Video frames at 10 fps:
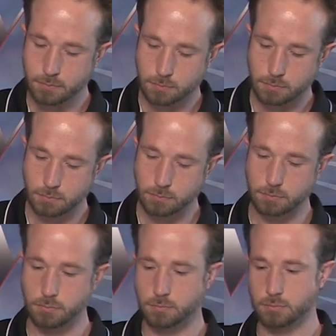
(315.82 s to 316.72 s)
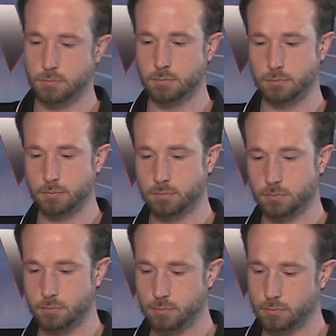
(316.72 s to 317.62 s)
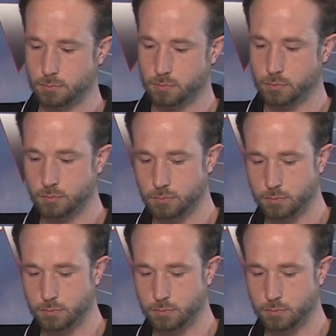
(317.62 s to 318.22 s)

(no one is talking)